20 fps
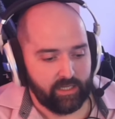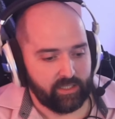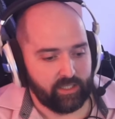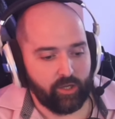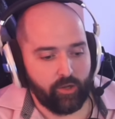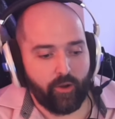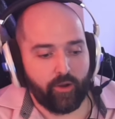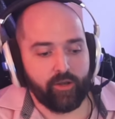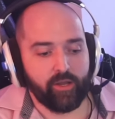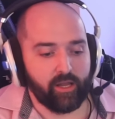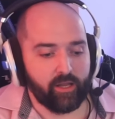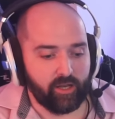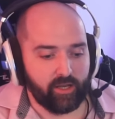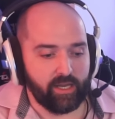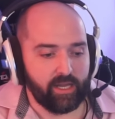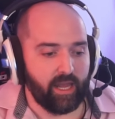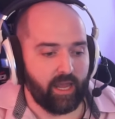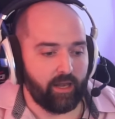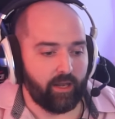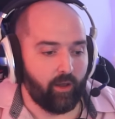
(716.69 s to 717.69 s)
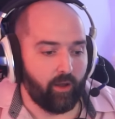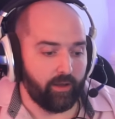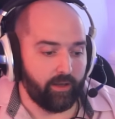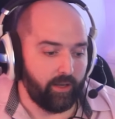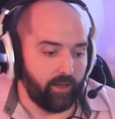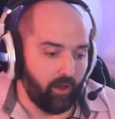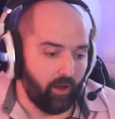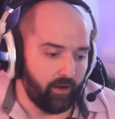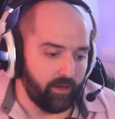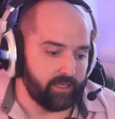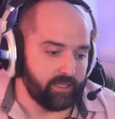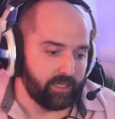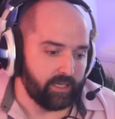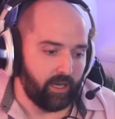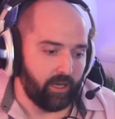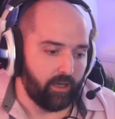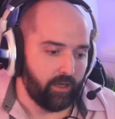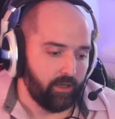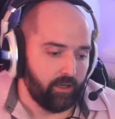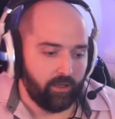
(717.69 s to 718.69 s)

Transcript: so you're only going to get like lighter